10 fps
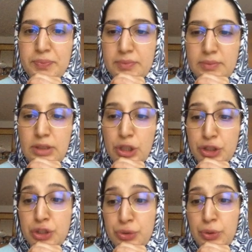
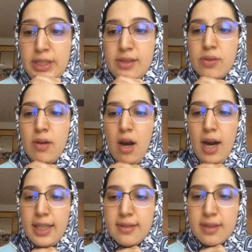noise to
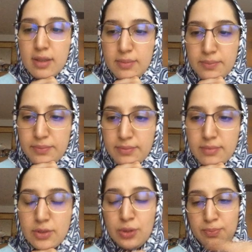hide,
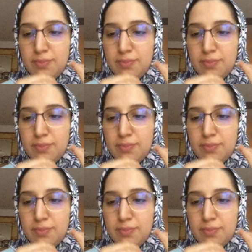to